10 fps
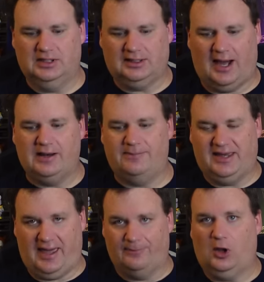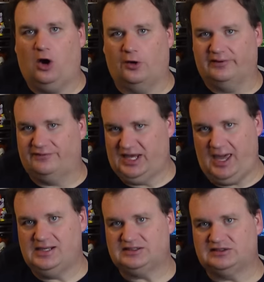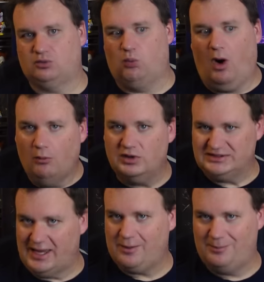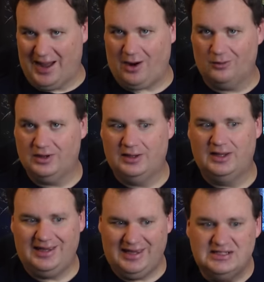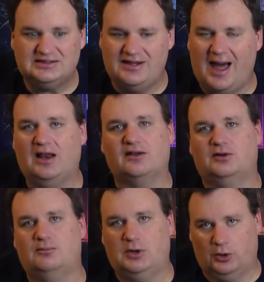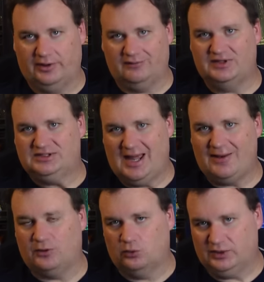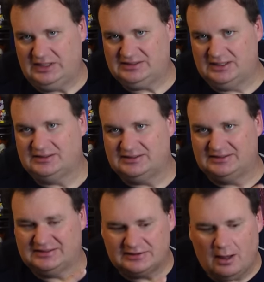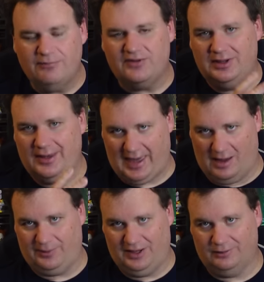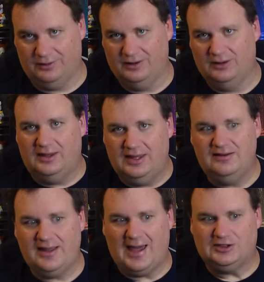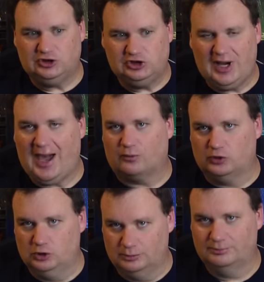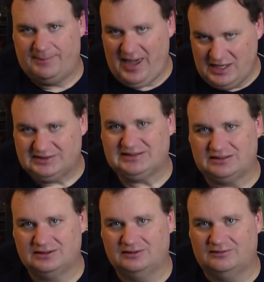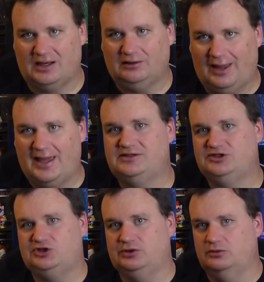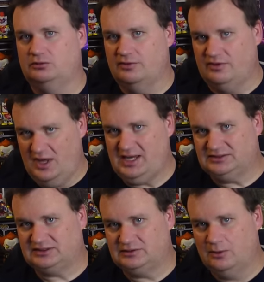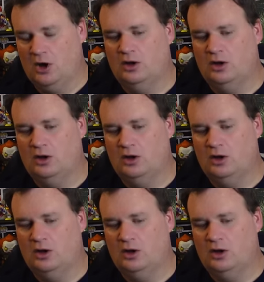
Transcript: kind of became the heart of this case. What was that about? Is that the motive? Is that the reason? Did something happen in that chat room space that led to this?